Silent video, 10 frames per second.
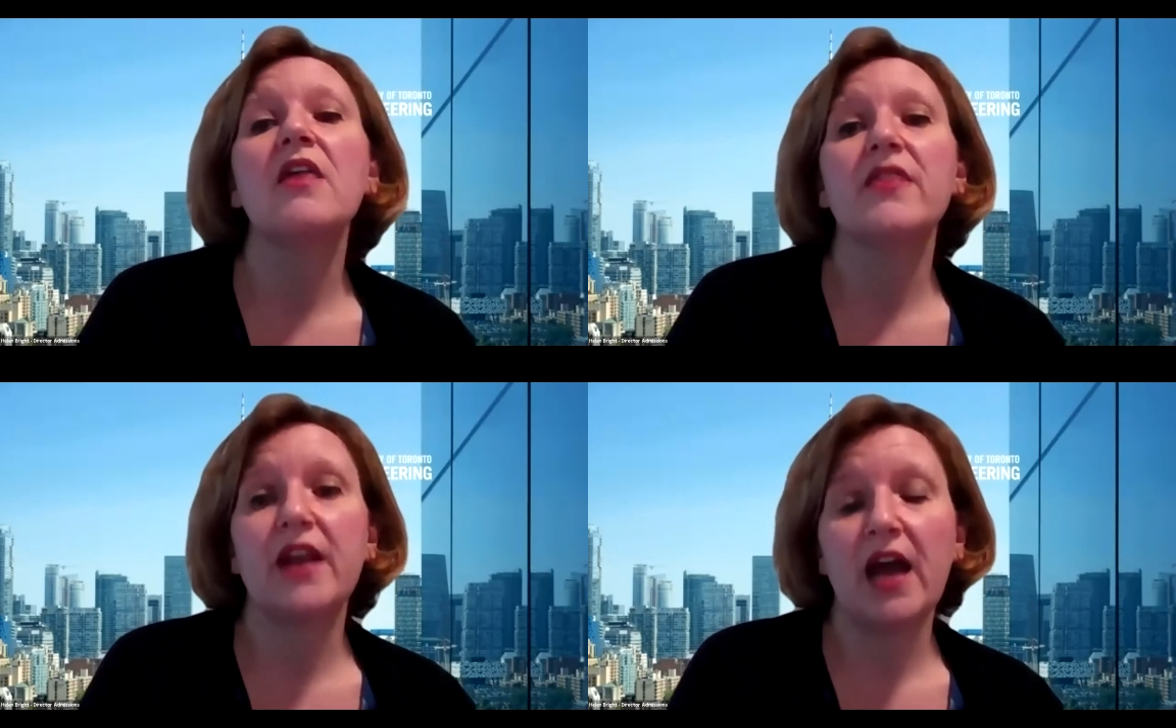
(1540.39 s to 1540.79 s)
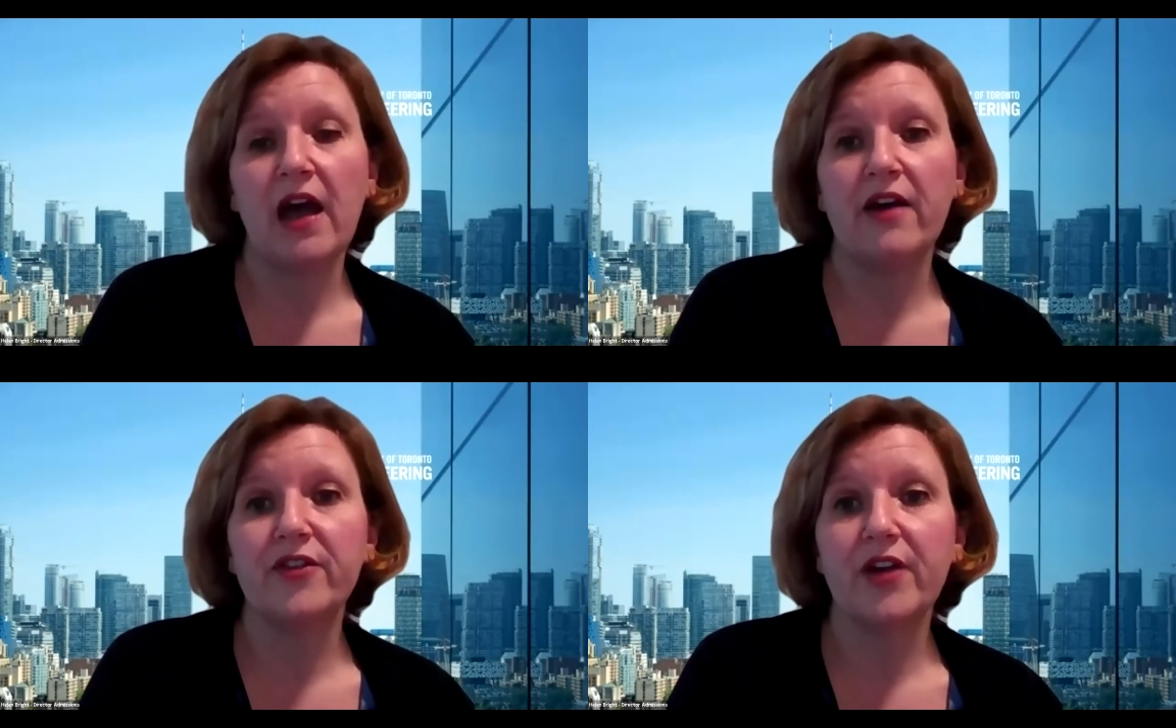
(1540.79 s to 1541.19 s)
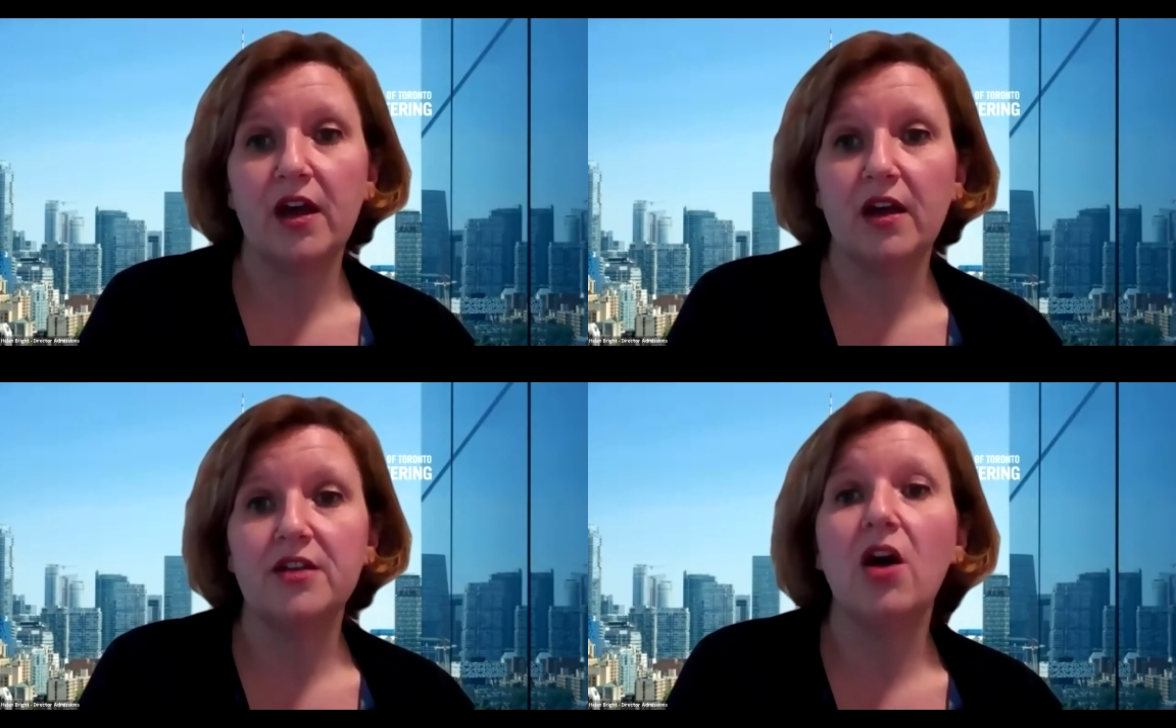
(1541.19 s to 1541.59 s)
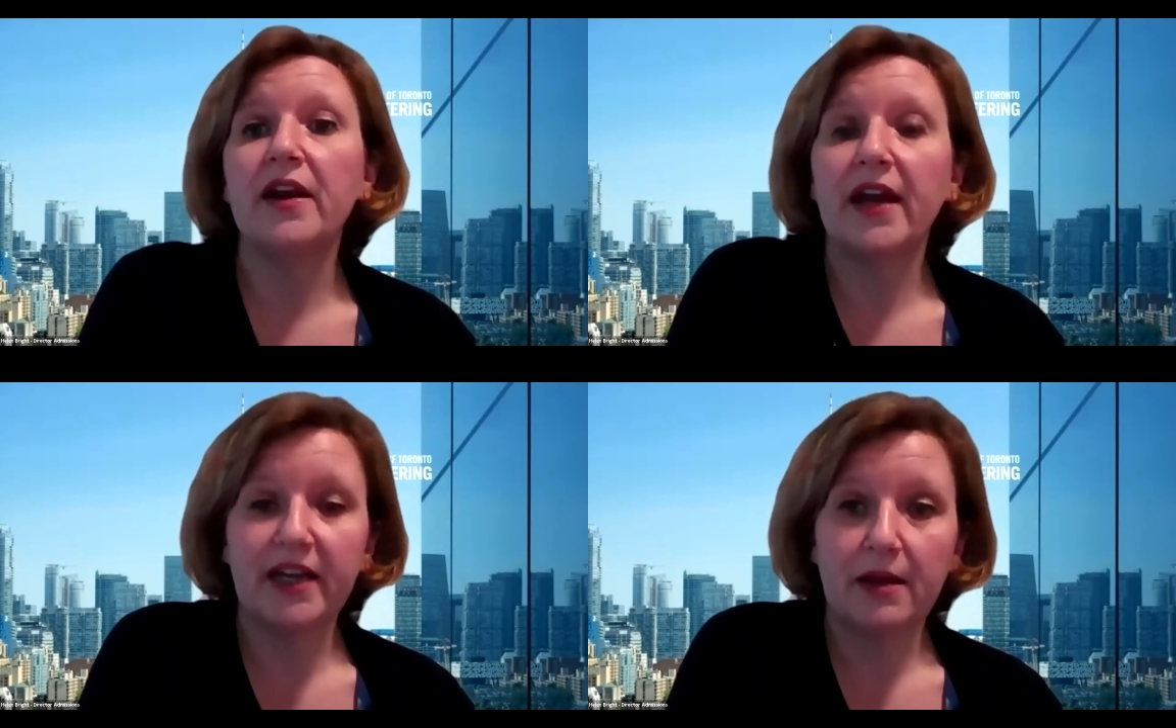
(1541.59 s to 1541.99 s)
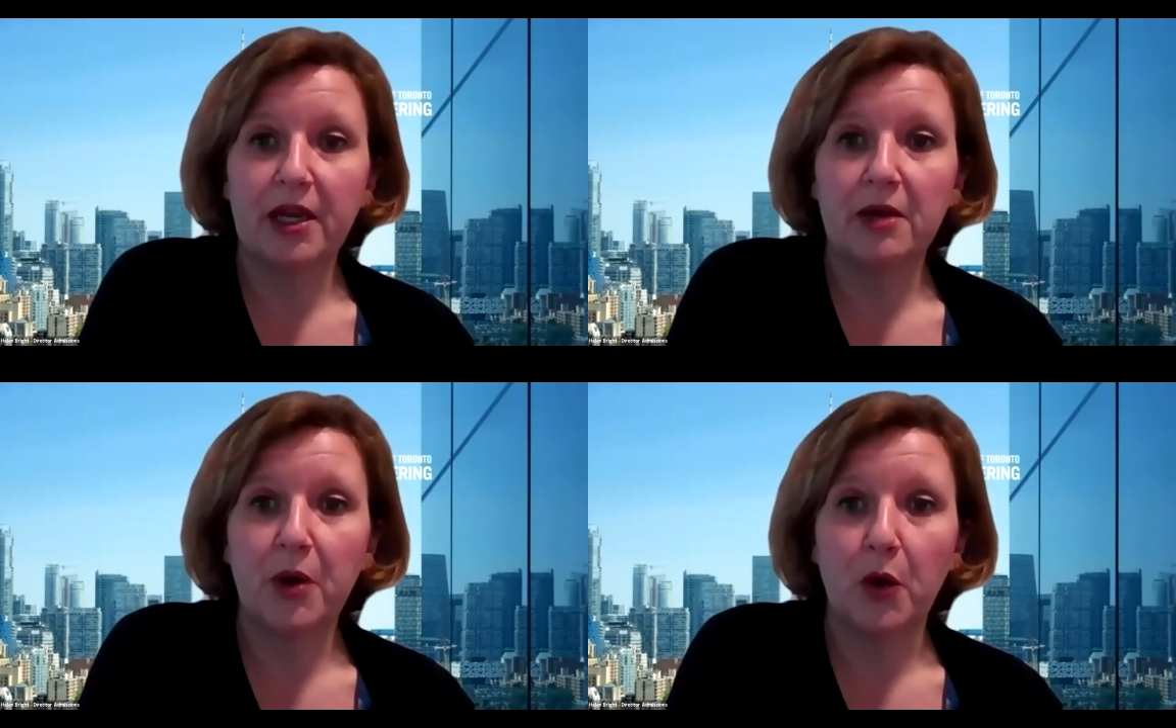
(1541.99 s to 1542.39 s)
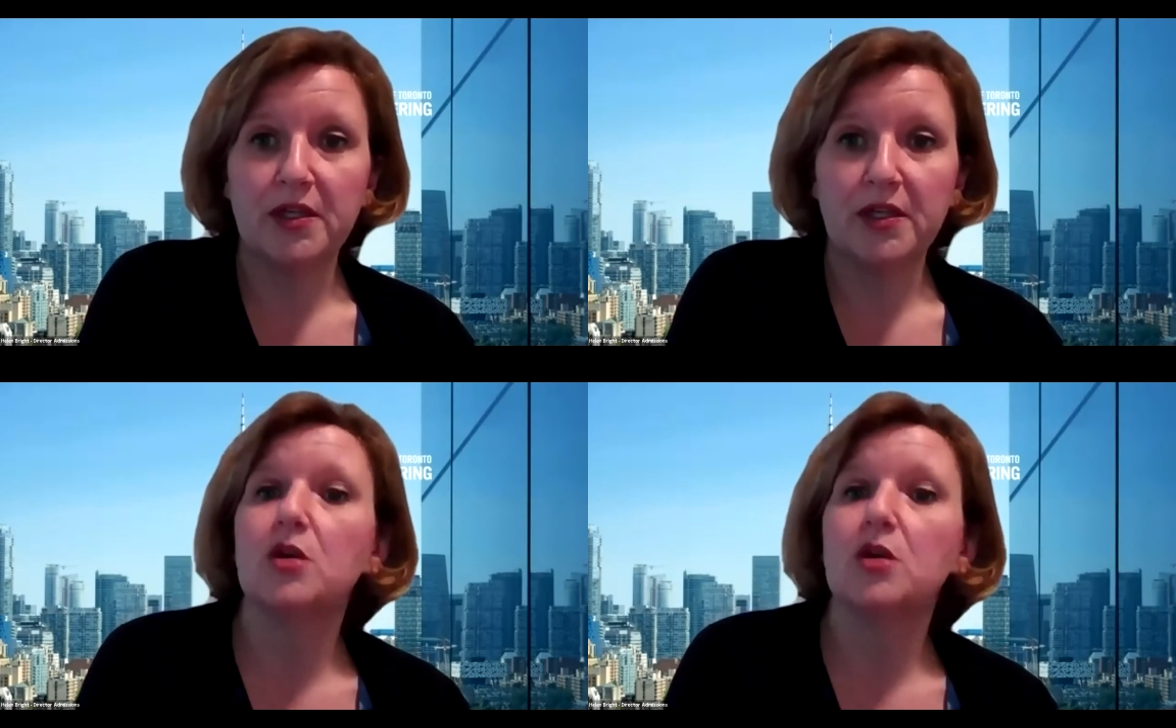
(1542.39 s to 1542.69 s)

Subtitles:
that have non-academic components.